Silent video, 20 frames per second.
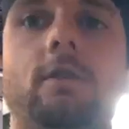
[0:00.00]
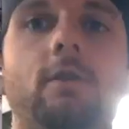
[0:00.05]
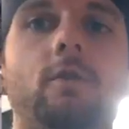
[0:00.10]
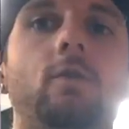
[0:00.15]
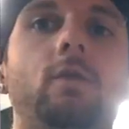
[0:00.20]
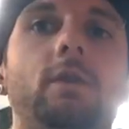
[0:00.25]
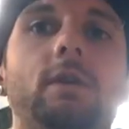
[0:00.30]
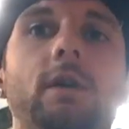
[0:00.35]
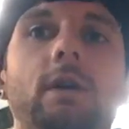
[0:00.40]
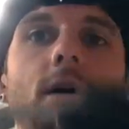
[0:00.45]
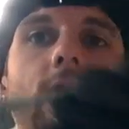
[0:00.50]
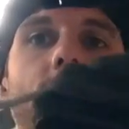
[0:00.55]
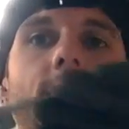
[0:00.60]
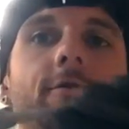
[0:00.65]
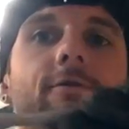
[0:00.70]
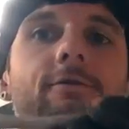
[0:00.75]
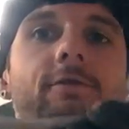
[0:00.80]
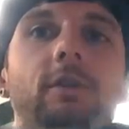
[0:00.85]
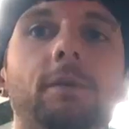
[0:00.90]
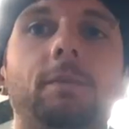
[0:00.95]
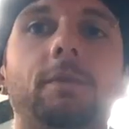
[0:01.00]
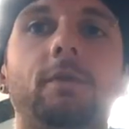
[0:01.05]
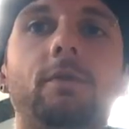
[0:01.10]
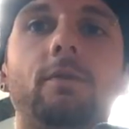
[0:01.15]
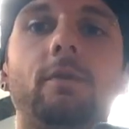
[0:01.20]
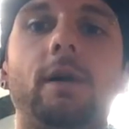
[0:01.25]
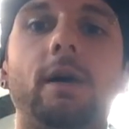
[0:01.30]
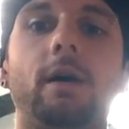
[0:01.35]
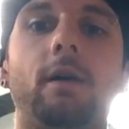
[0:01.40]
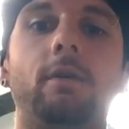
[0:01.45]
going to want to kind of flip it
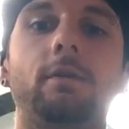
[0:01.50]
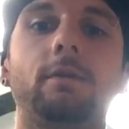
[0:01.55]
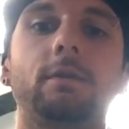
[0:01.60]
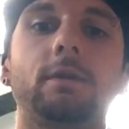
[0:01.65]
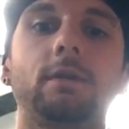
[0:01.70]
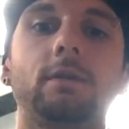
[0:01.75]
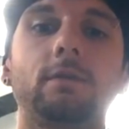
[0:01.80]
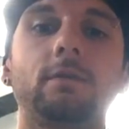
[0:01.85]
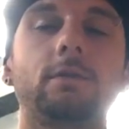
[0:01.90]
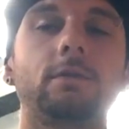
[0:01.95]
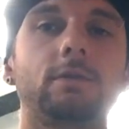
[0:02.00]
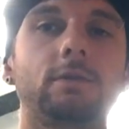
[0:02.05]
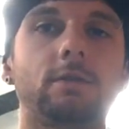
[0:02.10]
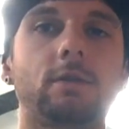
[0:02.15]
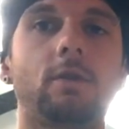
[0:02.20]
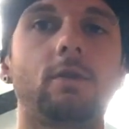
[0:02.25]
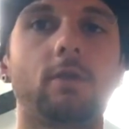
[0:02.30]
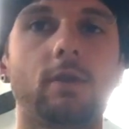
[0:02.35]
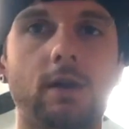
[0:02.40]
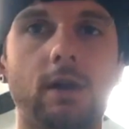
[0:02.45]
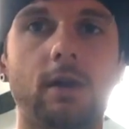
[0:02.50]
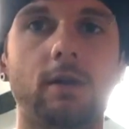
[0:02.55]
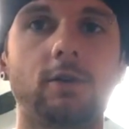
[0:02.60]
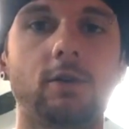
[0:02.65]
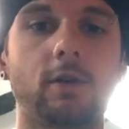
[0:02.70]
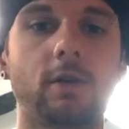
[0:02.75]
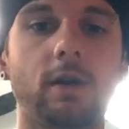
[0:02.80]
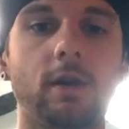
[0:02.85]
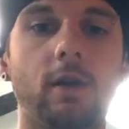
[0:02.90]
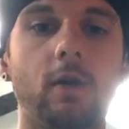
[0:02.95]
around. So again,
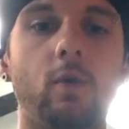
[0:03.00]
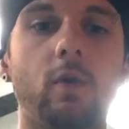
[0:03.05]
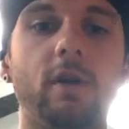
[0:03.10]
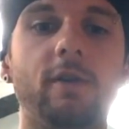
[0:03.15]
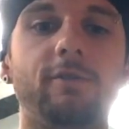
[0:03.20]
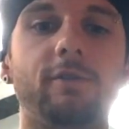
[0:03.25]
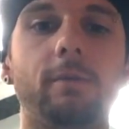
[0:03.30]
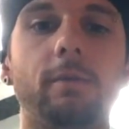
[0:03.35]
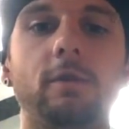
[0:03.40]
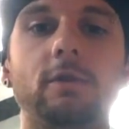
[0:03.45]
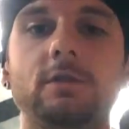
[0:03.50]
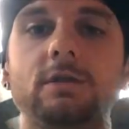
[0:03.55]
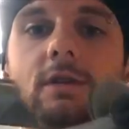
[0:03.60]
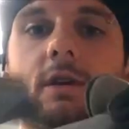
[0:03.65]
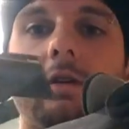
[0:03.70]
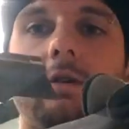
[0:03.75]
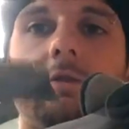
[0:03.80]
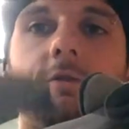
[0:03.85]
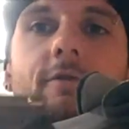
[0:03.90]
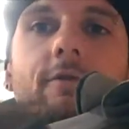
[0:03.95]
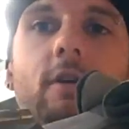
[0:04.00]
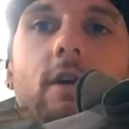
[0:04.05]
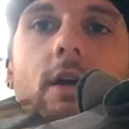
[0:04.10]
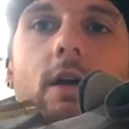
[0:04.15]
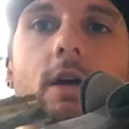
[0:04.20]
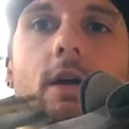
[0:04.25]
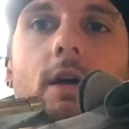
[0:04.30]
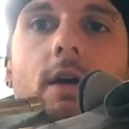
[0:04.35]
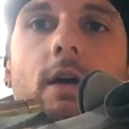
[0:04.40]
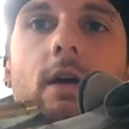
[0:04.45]
you're cutting away from yourself,
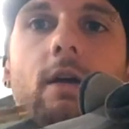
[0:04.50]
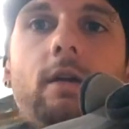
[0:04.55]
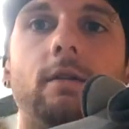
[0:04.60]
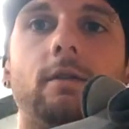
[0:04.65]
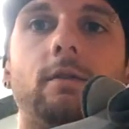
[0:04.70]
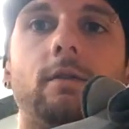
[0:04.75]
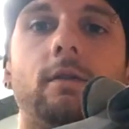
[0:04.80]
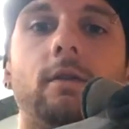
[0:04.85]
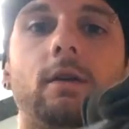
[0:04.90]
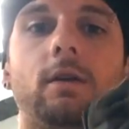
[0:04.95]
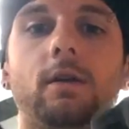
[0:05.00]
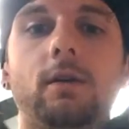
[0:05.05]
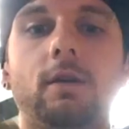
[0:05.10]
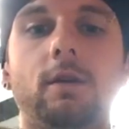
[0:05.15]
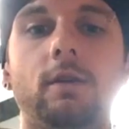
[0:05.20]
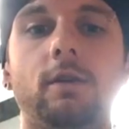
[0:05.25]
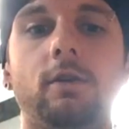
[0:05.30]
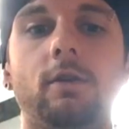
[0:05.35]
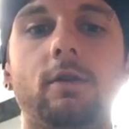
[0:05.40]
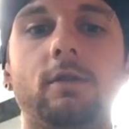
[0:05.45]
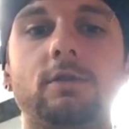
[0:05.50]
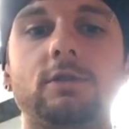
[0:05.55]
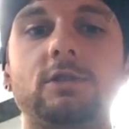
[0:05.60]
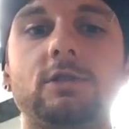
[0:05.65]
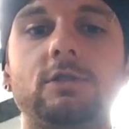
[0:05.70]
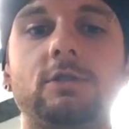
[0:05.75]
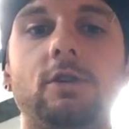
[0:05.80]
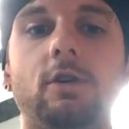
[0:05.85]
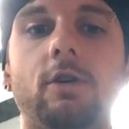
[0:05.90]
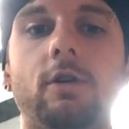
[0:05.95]
and you're going to
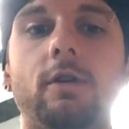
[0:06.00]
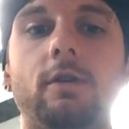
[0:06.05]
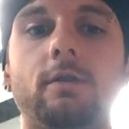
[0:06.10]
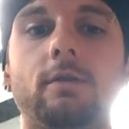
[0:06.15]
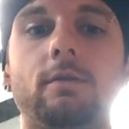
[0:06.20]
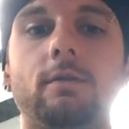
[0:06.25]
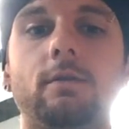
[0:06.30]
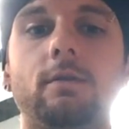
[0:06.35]
start